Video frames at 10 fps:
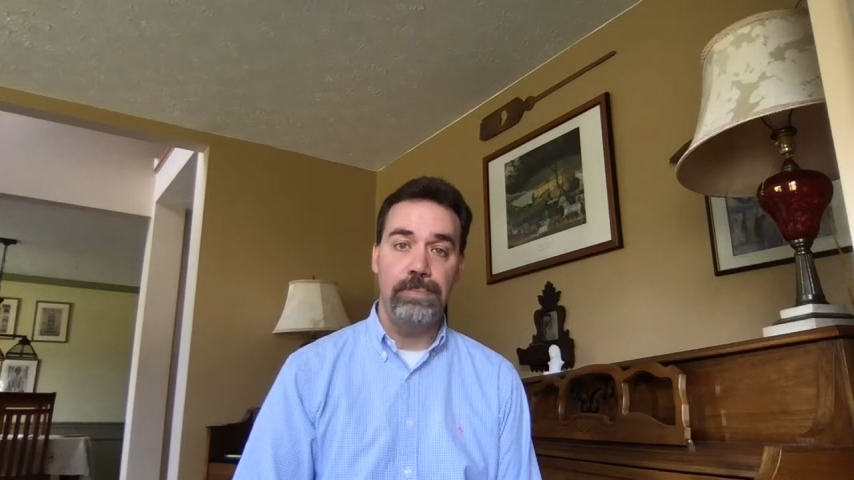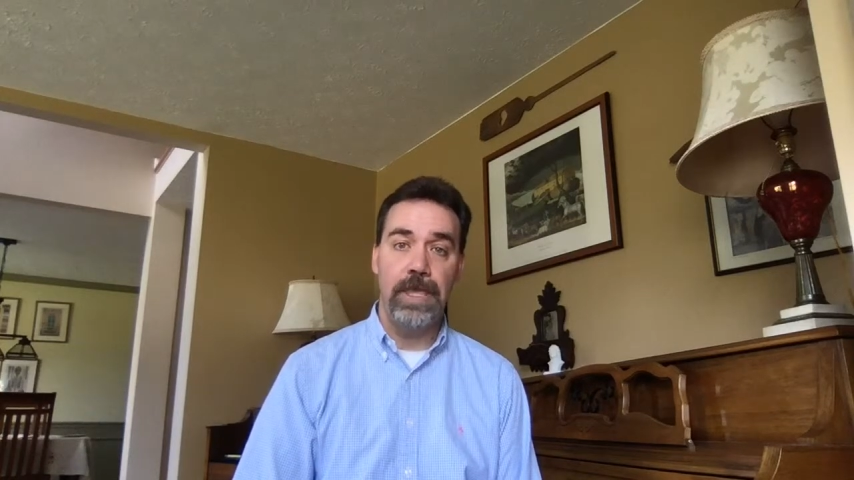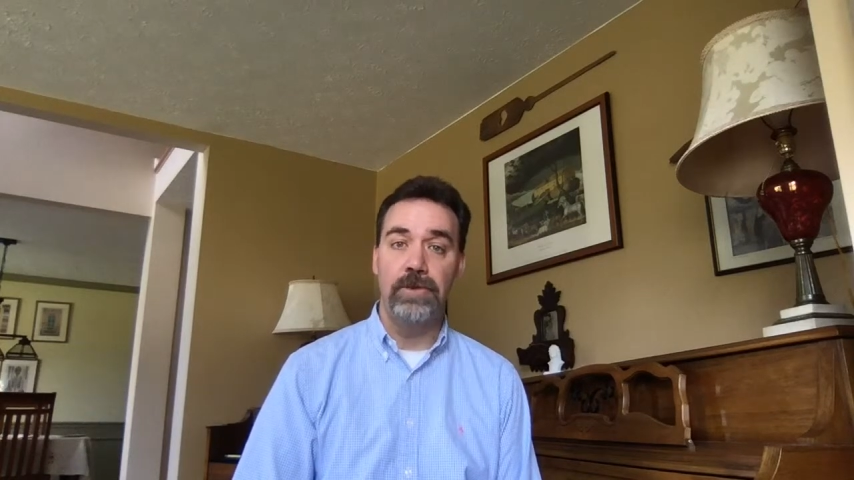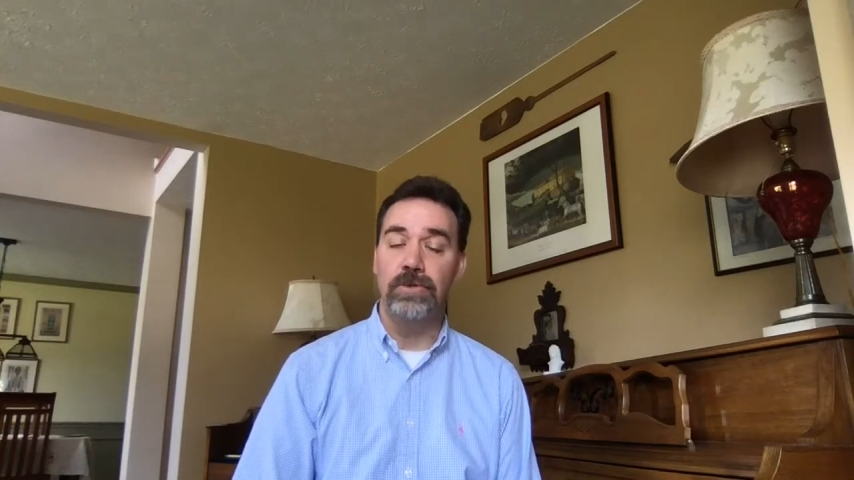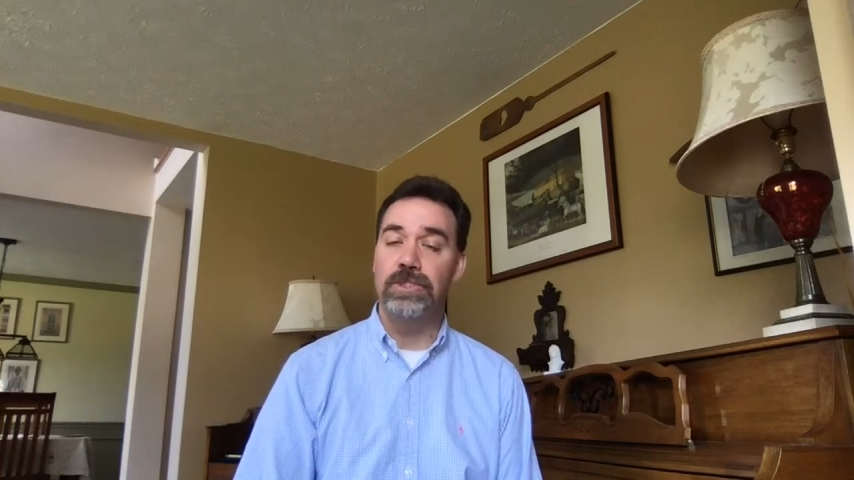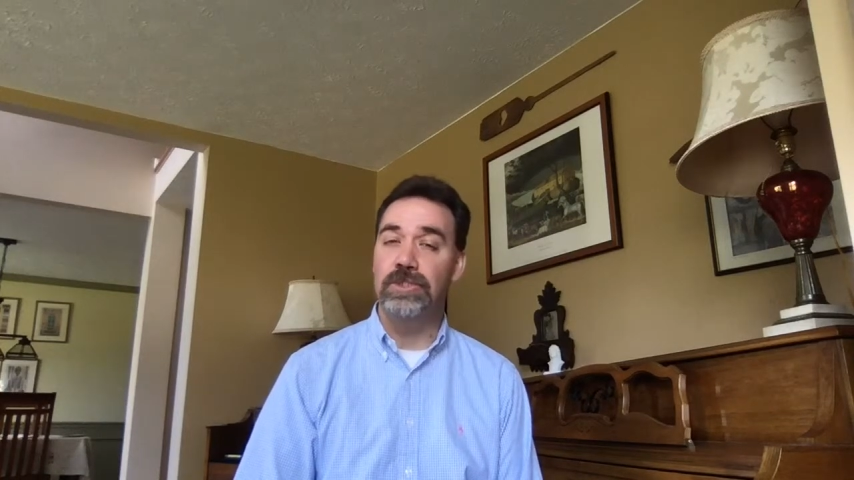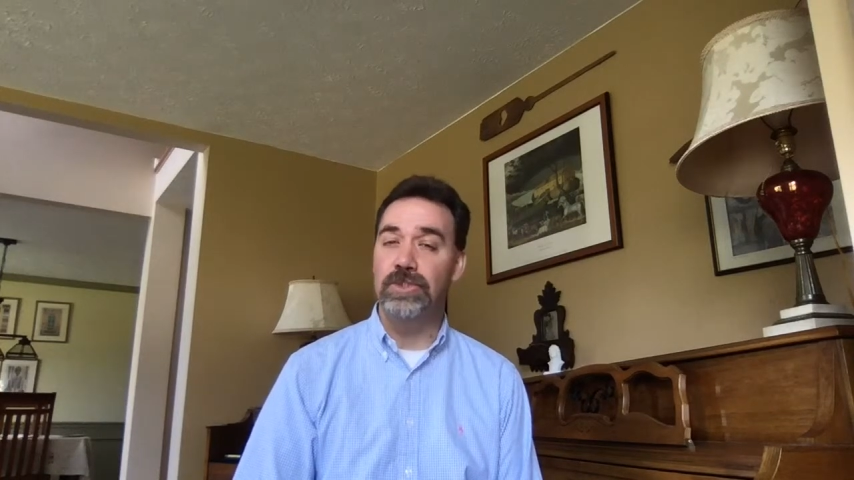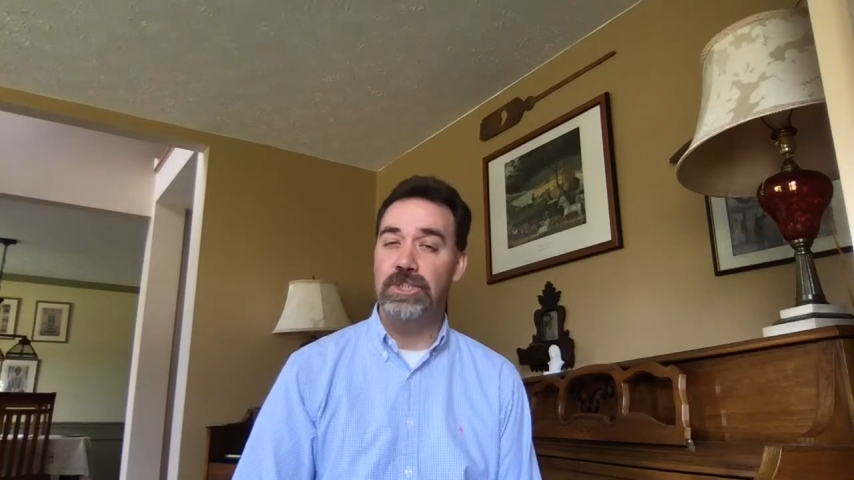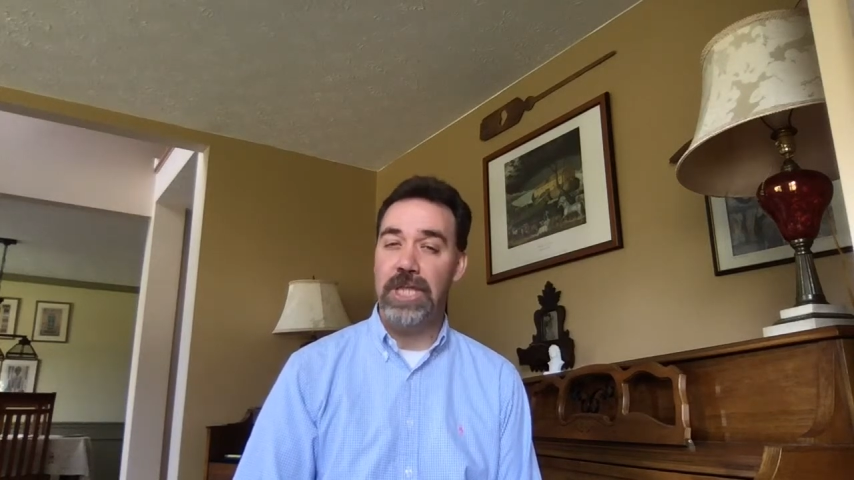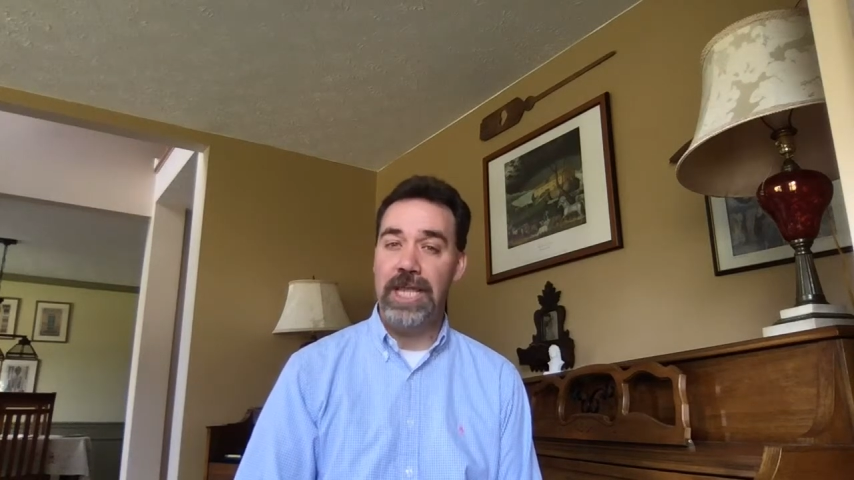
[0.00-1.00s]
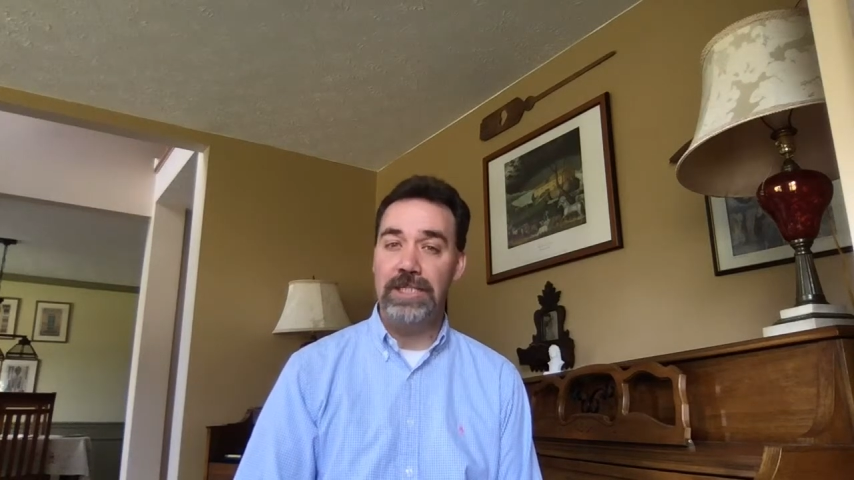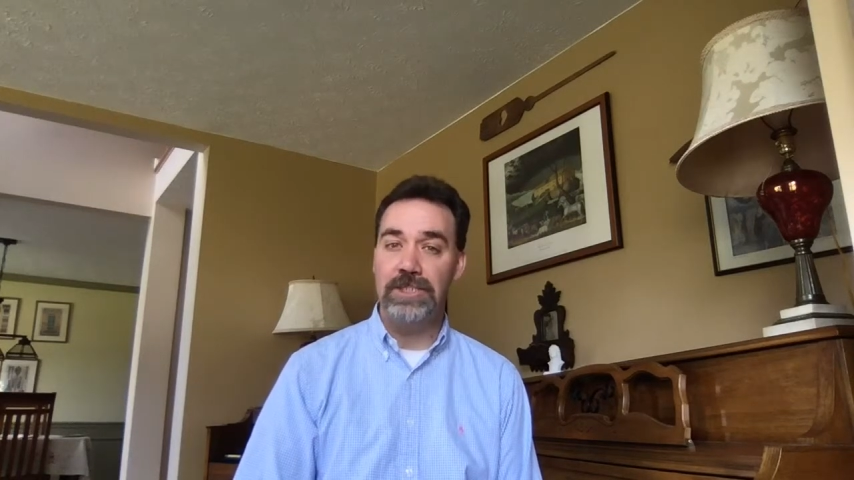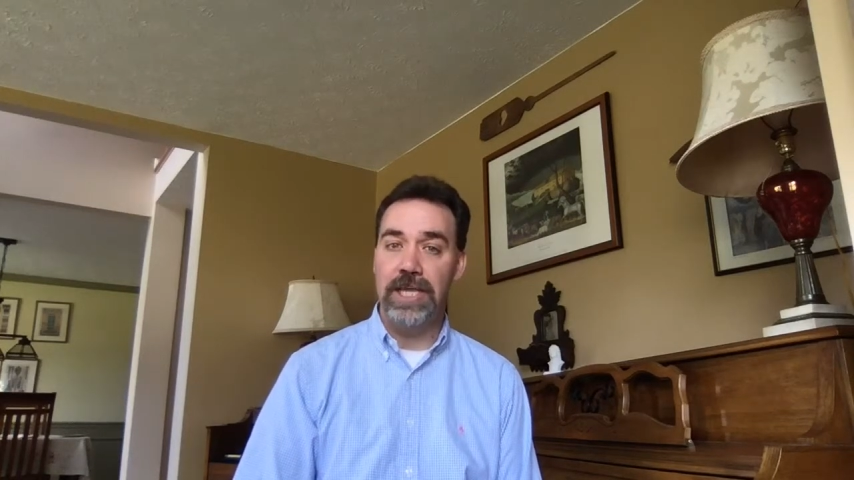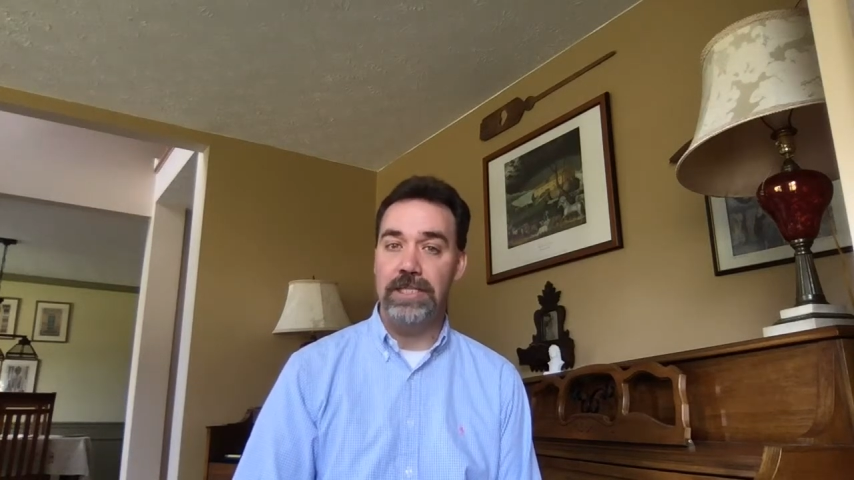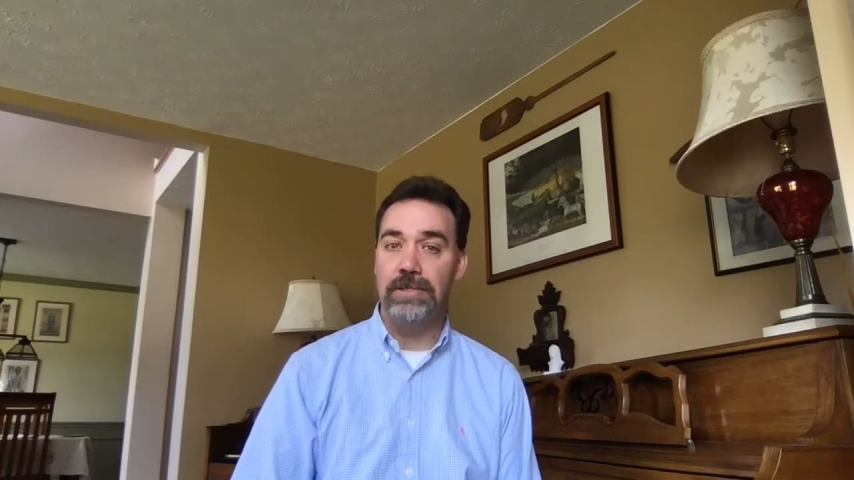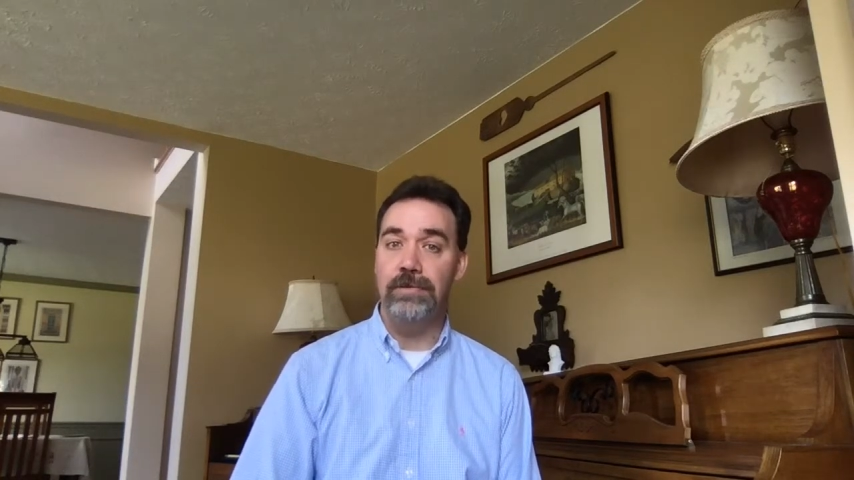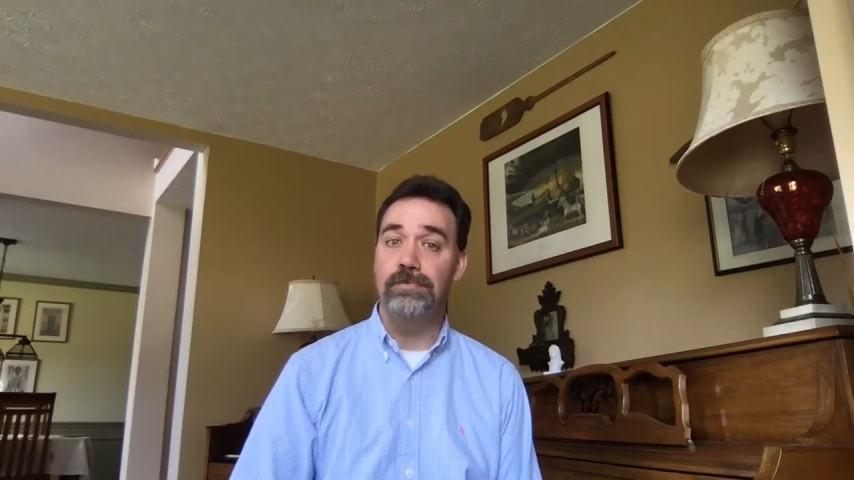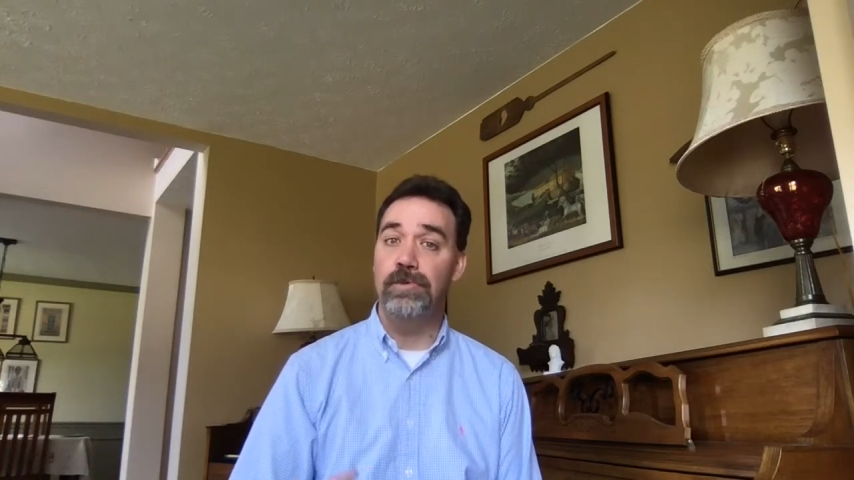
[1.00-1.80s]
In order to change that to